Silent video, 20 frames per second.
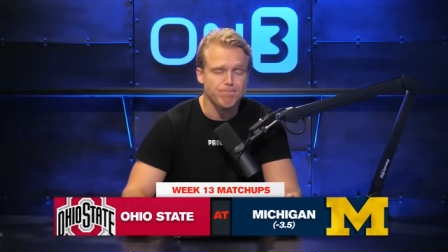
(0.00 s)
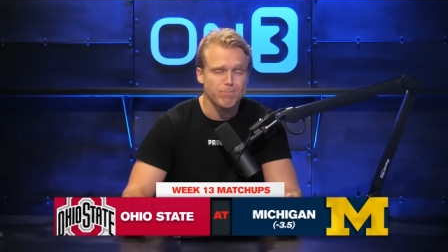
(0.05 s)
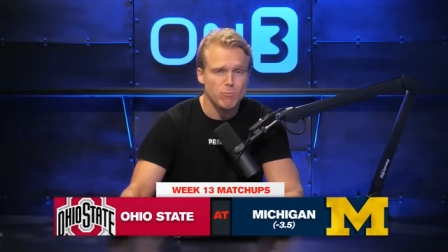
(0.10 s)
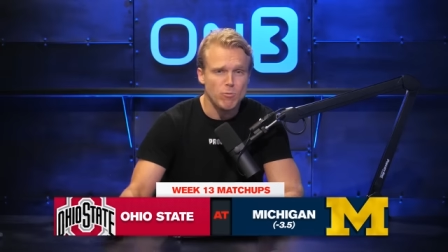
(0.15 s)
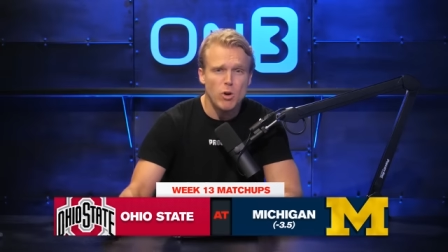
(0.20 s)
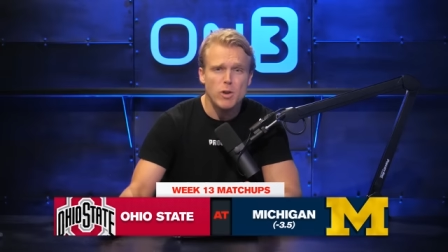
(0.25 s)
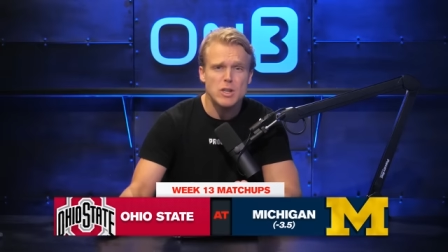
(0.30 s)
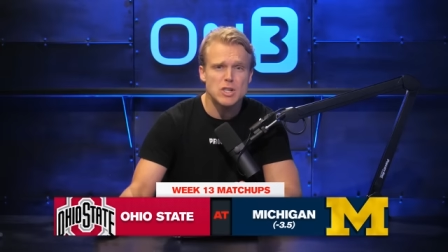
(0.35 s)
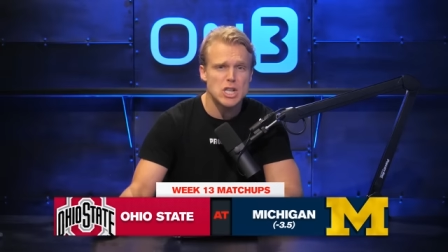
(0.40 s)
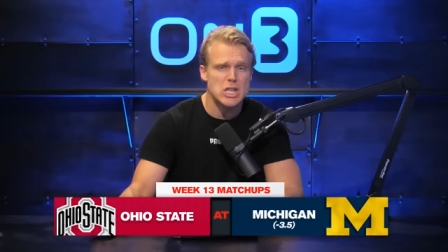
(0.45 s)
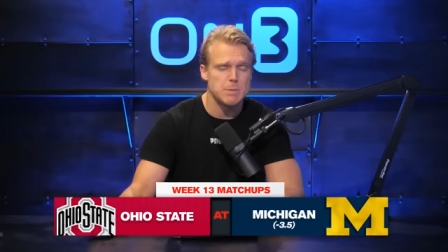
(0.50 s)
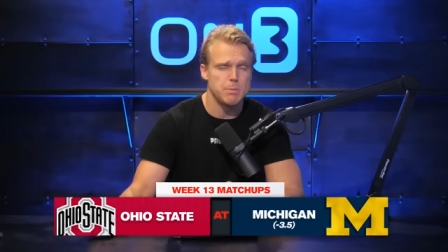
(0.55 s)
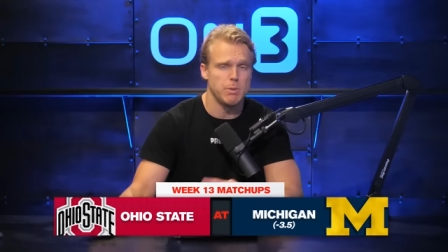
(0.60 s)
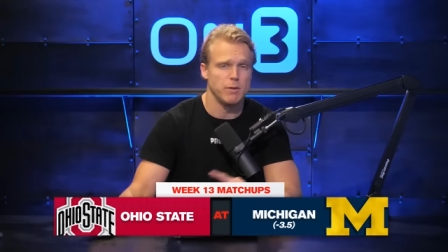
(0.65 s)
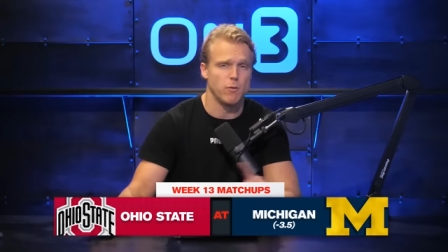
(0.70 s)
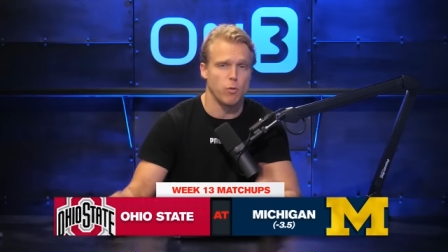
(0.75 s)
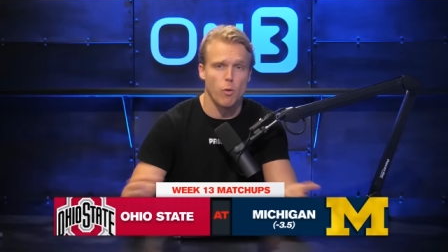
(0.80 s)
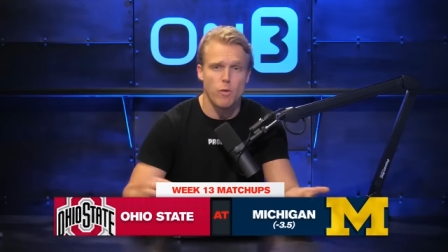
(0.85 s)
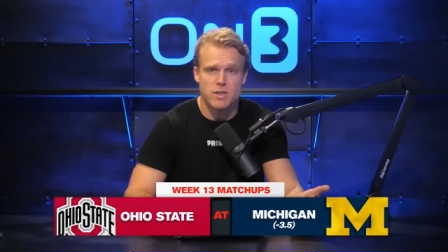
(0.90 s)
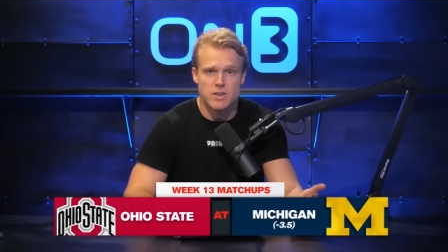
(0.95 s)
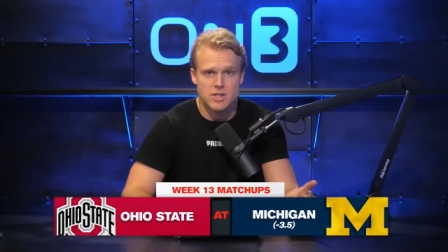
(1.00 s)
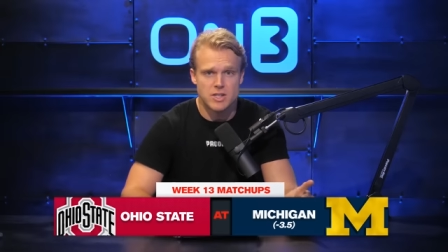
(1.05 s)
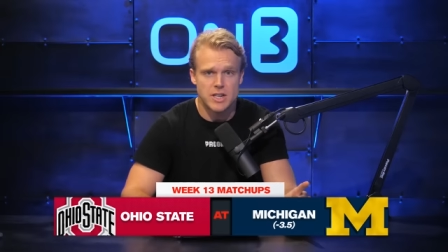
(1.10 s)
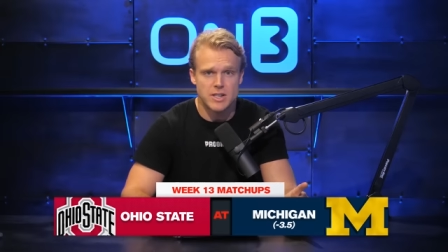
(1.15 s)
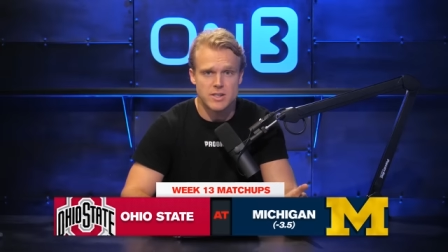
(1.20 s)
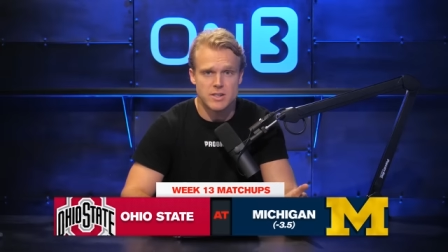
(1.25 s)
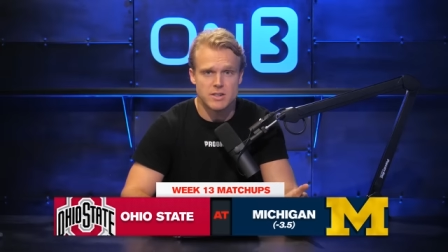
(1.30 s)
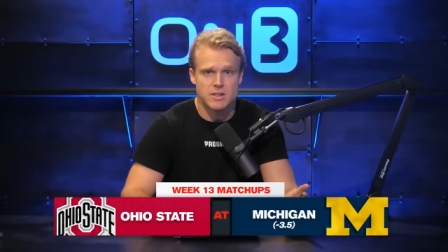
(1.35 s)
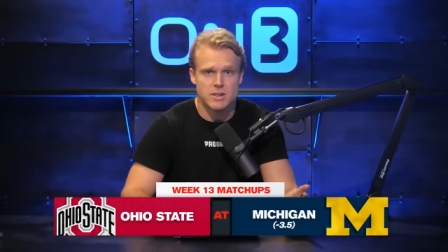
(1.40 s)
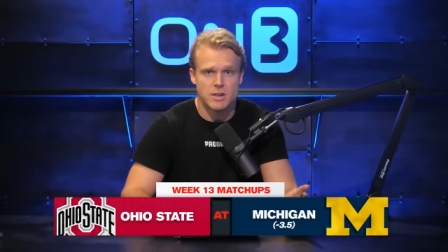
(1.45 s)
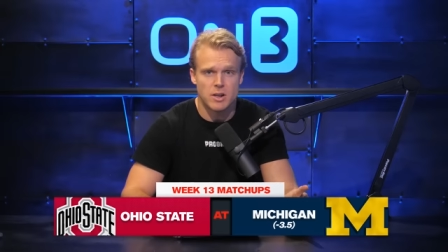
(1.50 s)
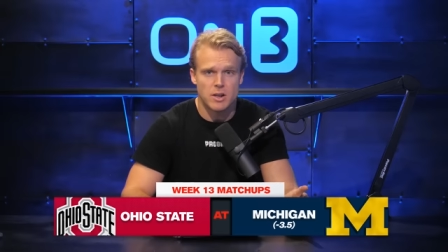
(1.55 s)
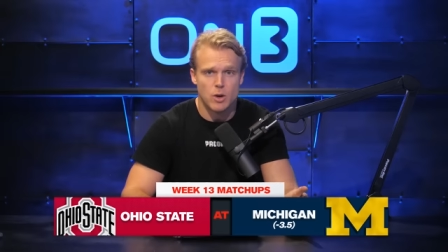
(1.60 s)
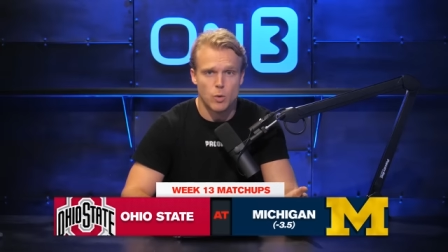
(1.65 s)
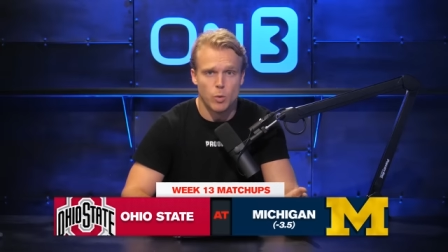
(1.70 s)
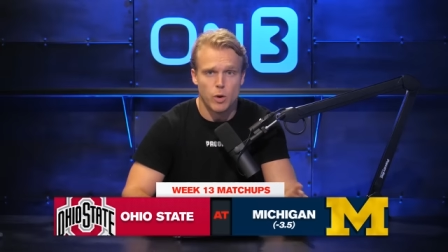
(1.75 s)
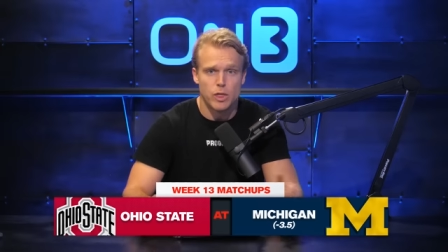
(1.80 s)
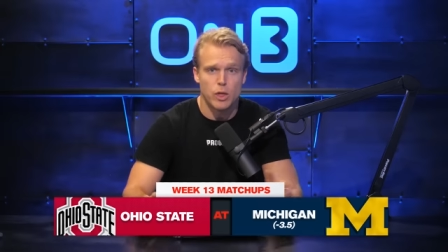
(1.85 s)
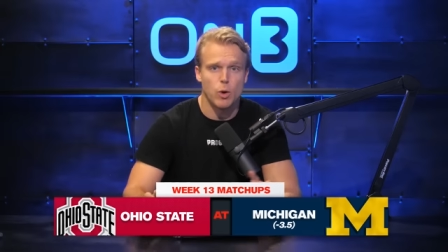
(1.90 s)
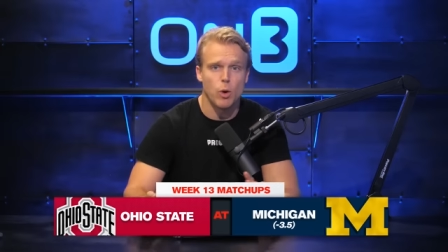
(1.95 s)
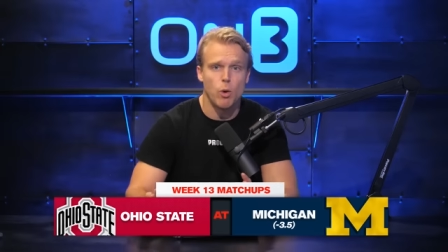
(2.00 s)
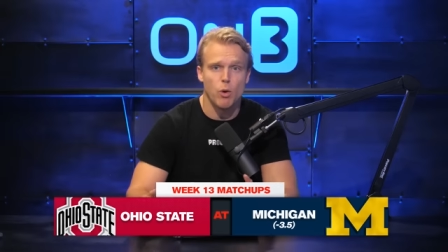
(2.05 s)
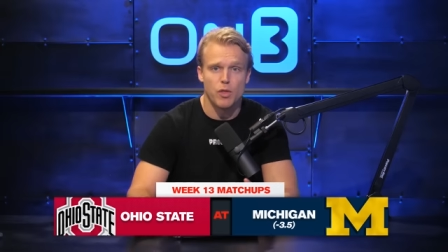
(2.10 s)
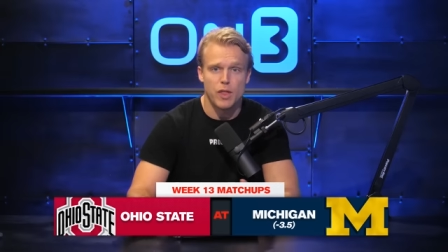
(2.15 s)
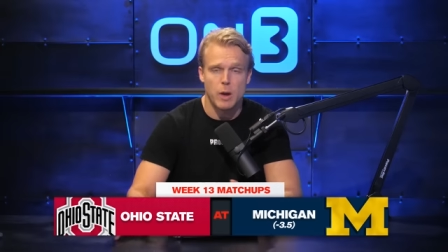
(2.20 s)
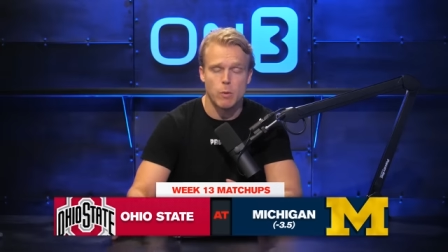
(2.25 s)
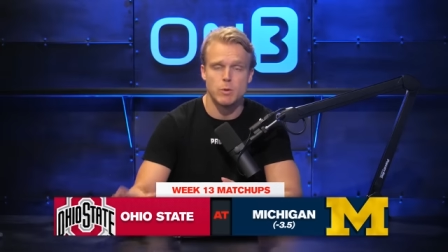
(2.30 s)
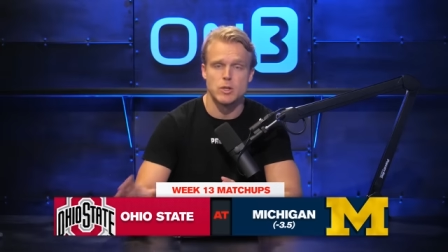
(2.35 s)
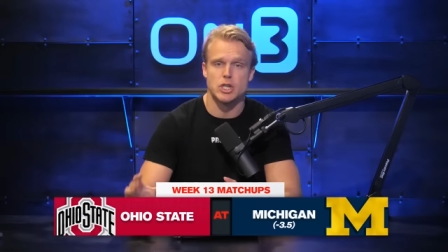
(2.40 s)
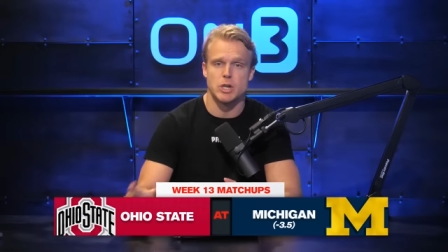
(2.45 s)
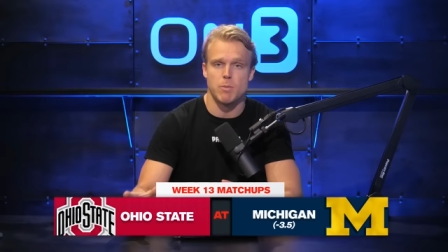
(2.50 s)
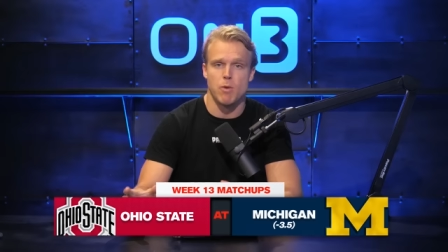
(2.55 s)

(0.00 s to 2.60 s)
really since before the season, with the whole thing with Jim